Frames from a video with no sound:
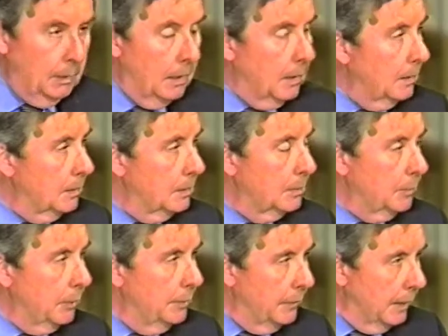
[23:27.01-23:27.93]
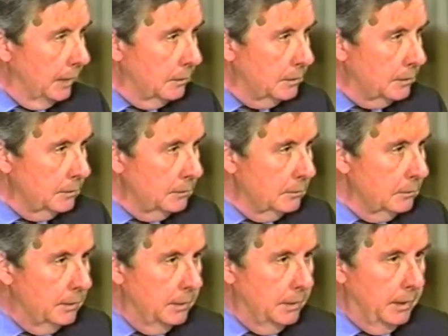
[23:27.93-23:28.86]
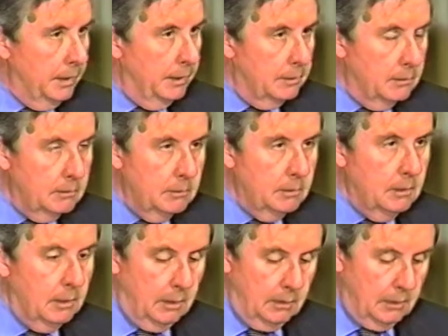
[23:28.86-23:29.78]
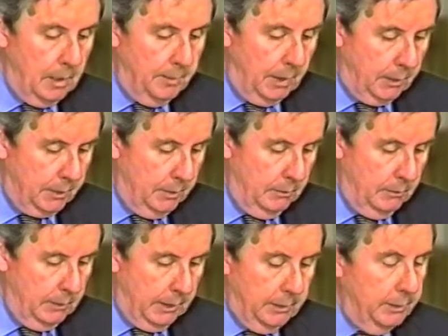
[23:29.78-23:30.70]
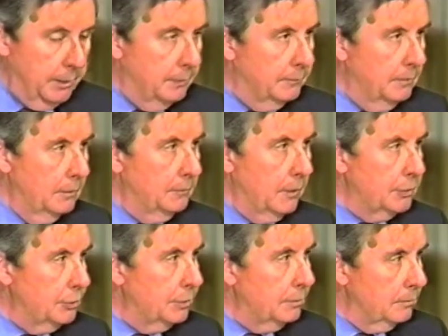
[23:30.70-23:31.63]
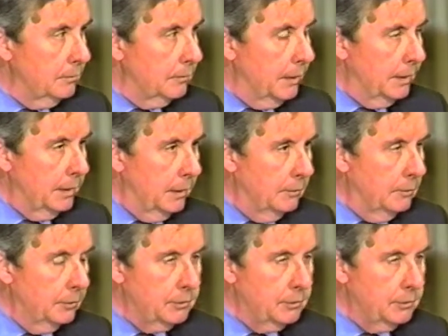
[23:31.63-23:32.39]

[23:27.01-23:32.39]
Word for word: uh, prevailed in uh, American and indeed French thinking.